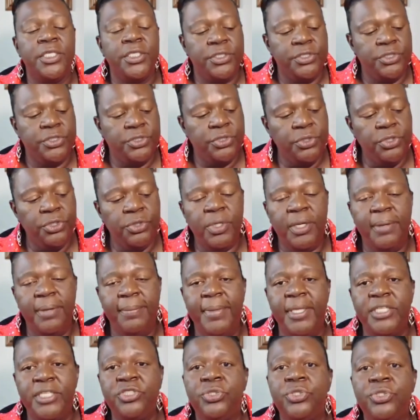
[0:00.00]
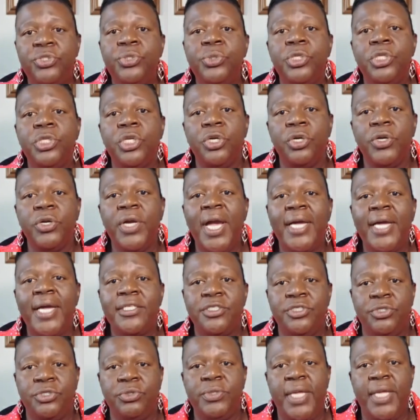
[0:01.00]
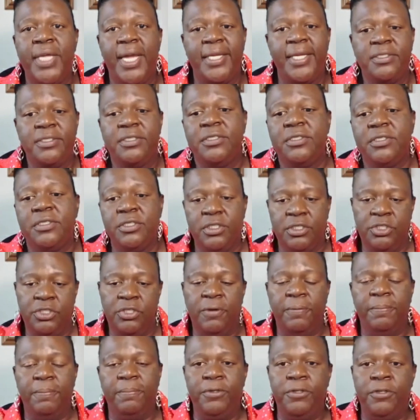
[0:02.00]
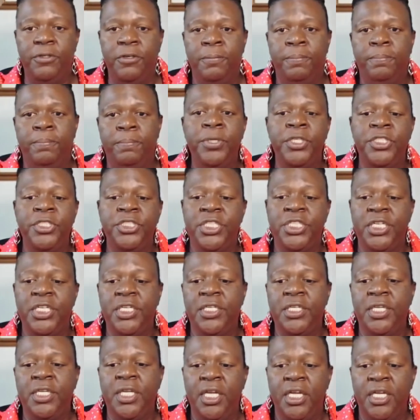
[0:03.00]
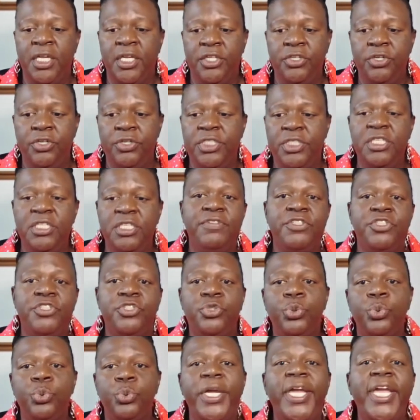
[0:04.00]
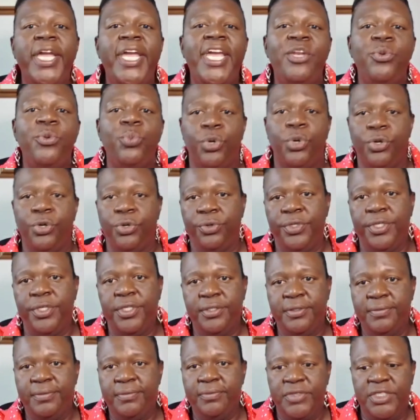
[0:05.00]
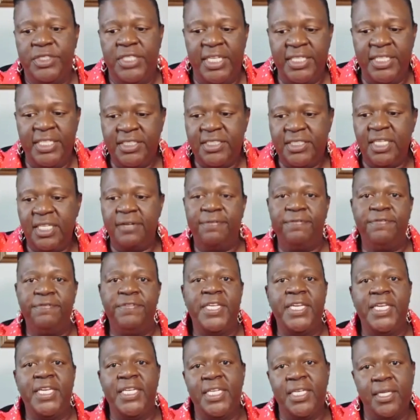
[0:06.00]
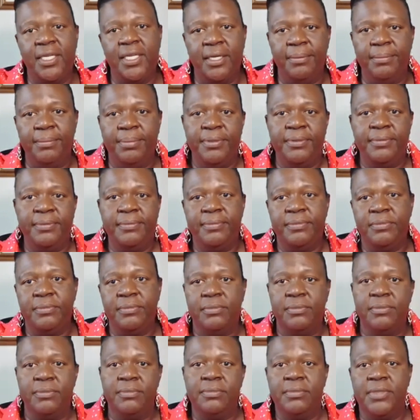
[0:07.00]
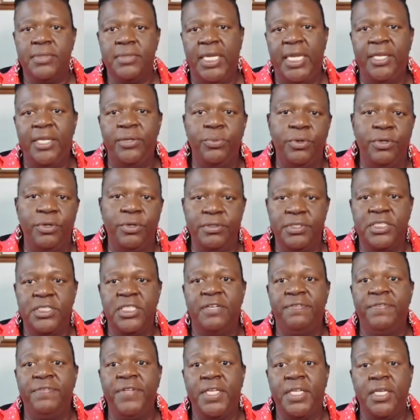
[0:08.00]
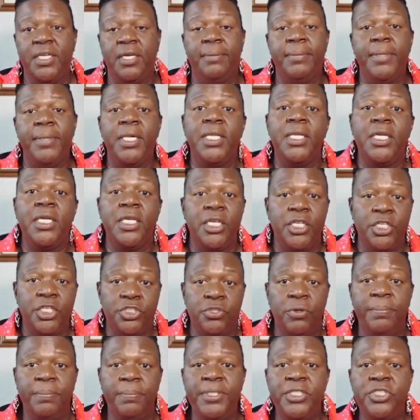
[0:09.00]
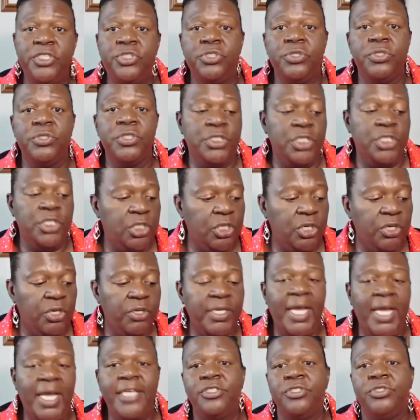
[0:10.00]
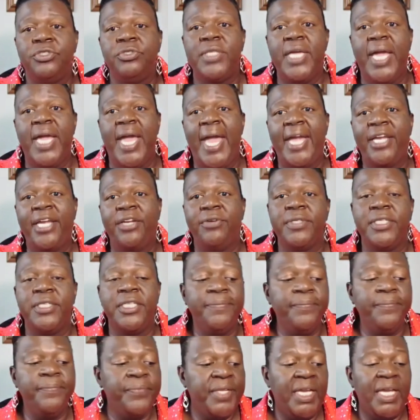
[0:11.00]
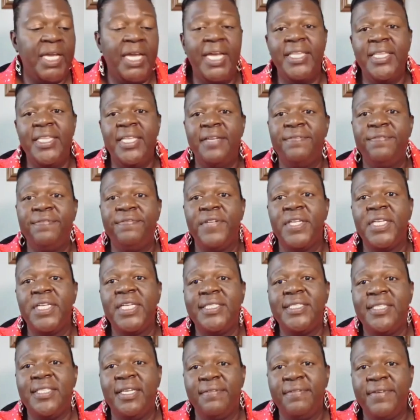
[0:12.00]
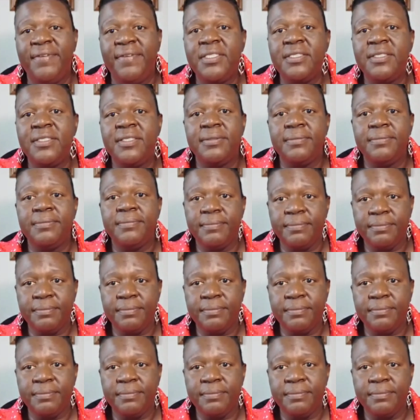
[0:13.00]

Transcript: So you want to make sure you learn how to do that. You're pushing your divot tool inward instead of flicking it up. Inward instead of flicking up. So be sure to learn how to do that accurately. And then filling divots,